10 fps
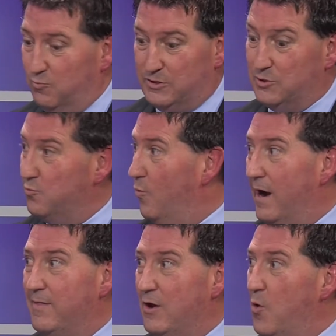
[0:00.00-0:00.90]
which is
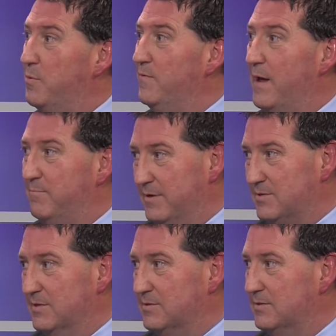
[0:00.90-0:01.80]
why they opened that
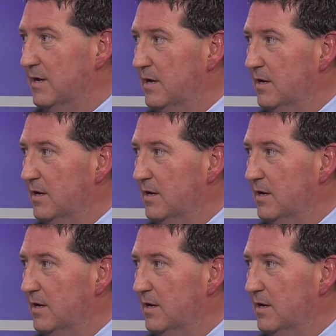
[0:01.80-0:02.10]
business.